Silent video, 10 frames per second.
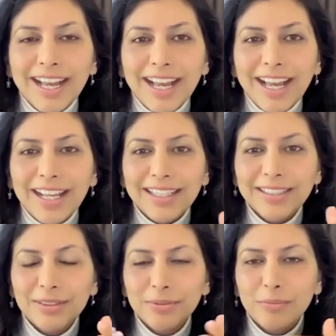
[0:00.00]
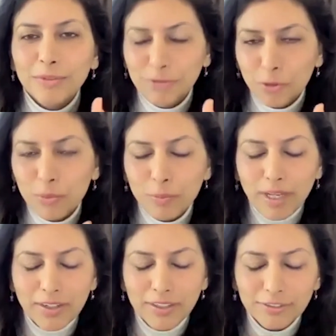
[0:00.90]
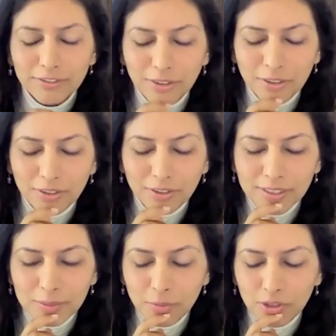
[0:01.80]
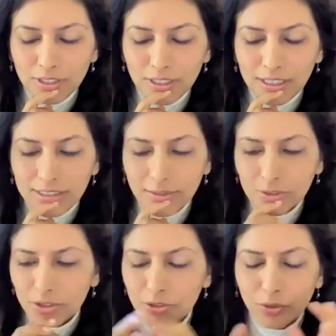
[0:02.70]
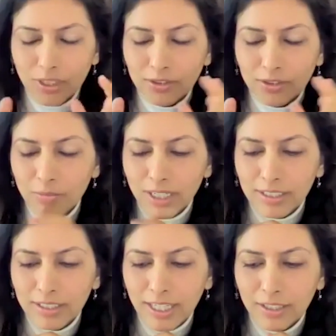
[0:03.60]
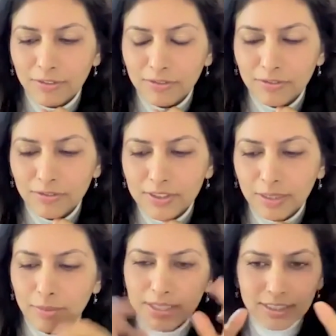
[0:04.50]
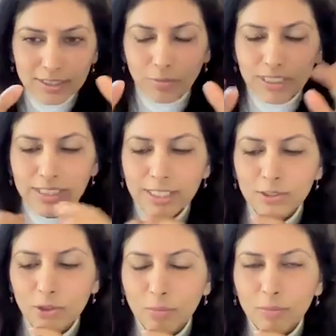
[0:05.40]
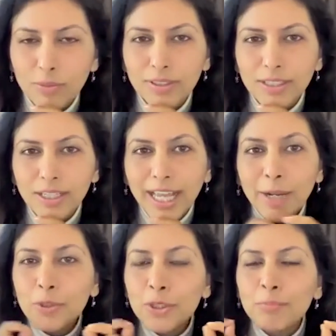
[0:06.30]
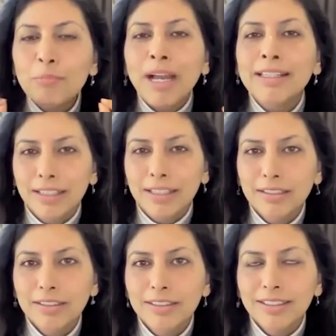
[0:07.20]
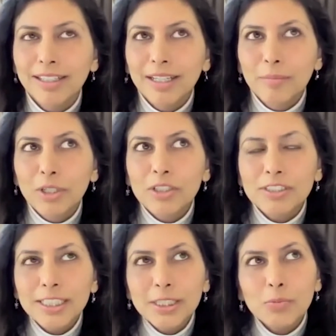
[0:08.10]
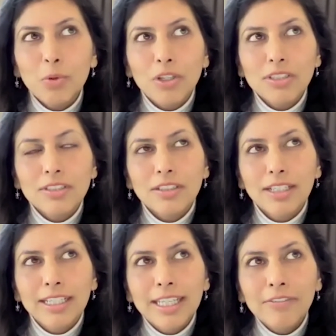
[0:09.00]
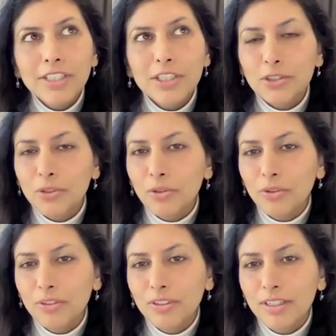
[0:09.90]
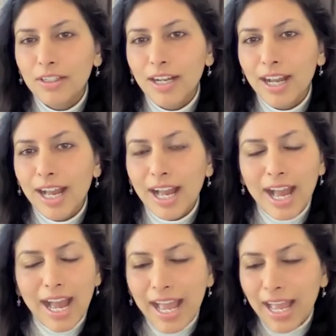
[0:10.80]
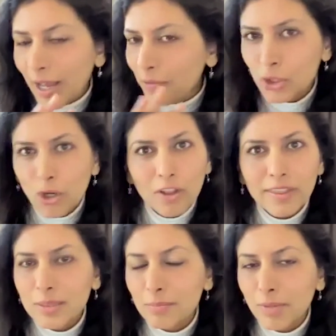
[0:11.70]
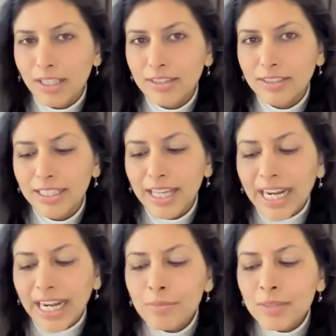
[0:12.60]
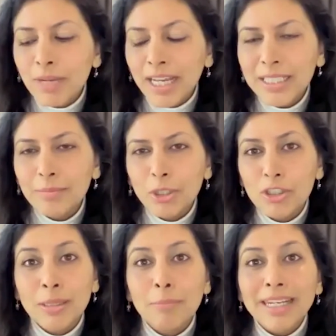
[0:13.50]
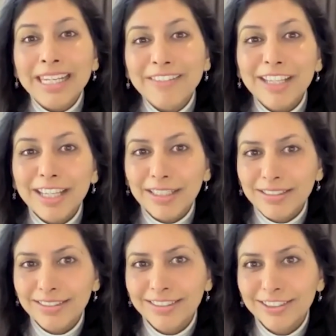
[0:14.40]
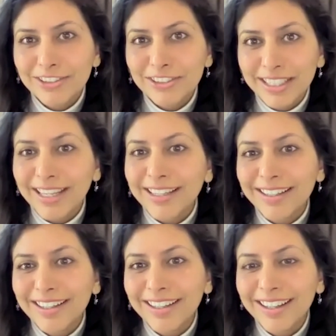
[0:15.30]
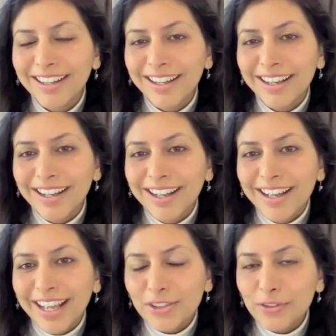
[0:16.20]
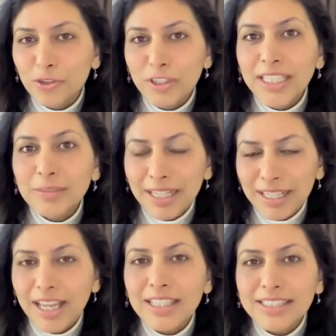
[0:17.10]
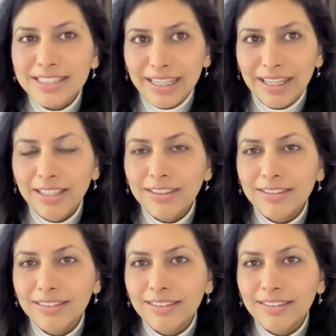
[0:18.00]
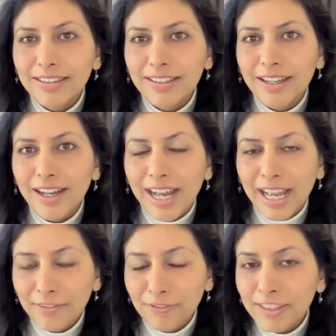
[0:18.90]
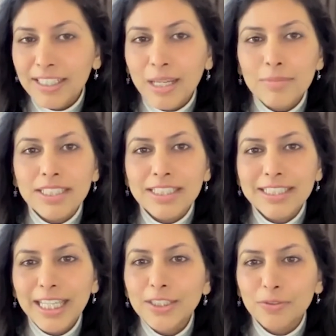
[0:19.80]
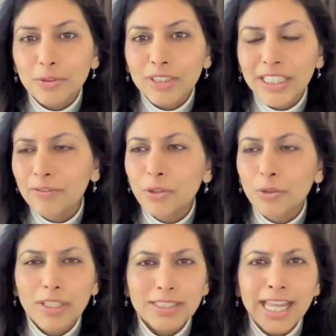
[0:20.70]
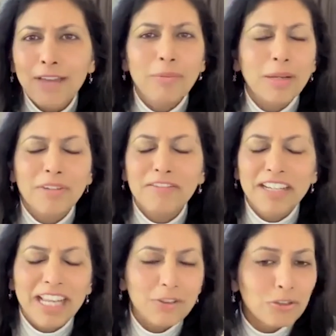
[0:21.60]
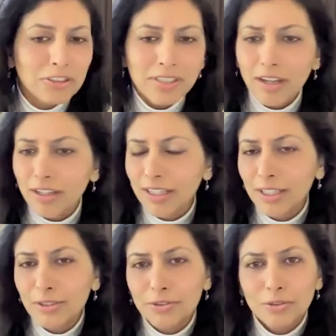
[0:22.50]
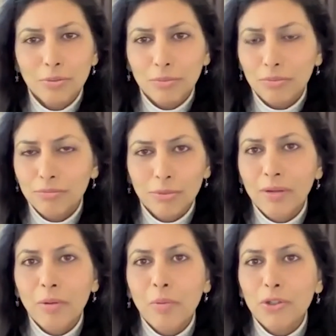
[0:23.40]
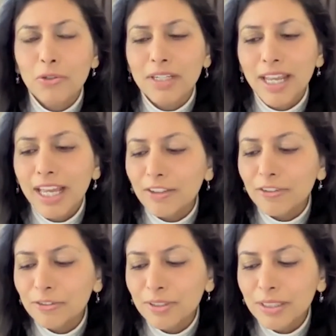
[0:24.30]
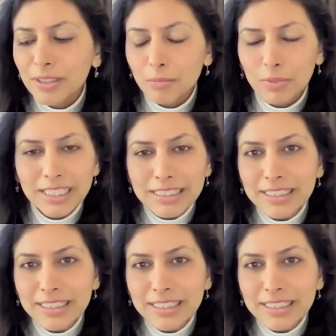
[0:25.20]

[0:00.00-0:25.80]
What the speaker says: And before preparing for this podcast, I was just going through my life statements on my desktop, and I was smiling because this was 11 years ago. I was on this path, and I'm smiling because I'm living it today. And so if today is my last day, I feel I'm successful, even though I still haven't met my financial targets or whatever I want to do in life, but I